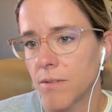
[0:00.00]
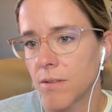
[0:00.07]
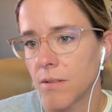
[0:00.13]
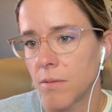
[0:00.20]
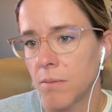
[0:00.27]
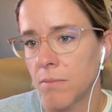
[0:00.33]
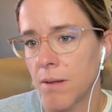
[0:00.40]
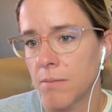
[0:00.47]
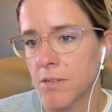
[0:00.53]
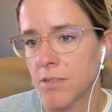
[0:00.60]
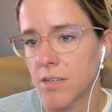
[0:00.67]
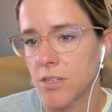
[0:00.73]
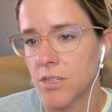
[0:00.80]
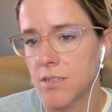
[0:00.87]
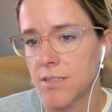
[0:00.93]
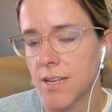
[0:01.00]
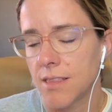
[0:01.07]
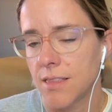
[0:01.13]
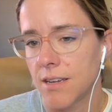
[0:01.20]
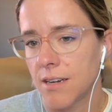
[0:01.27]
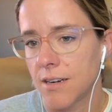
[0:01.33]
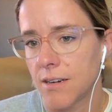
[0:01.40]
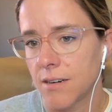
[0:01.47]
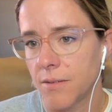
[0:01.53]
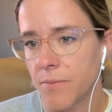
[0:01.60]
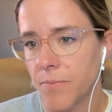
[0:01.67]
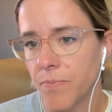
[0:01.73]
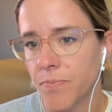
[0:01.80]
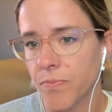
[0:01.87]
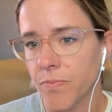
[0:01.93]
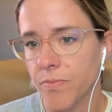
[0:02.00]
So let me publish that sheet set there.